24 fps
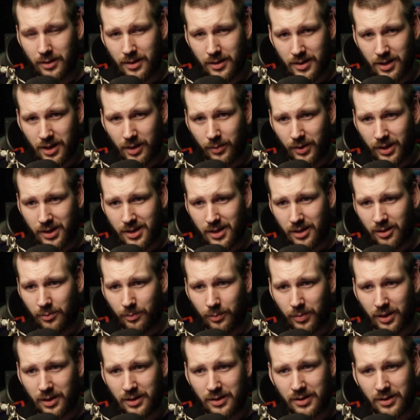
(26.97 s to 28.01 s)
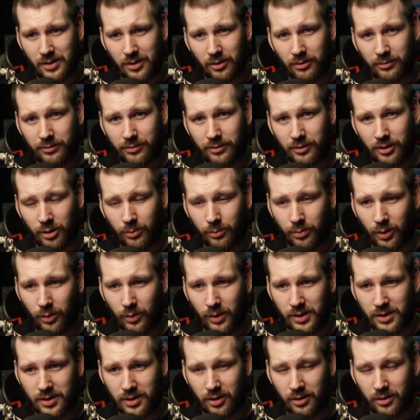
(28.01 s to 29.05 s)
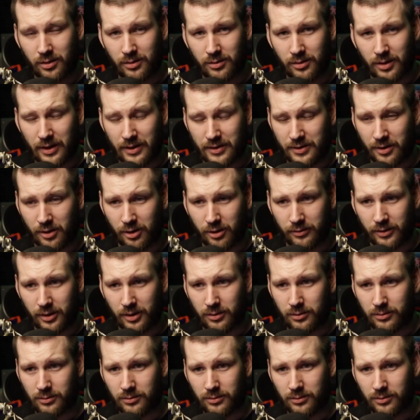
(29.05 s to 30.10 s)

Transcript: Some examples of components are a server,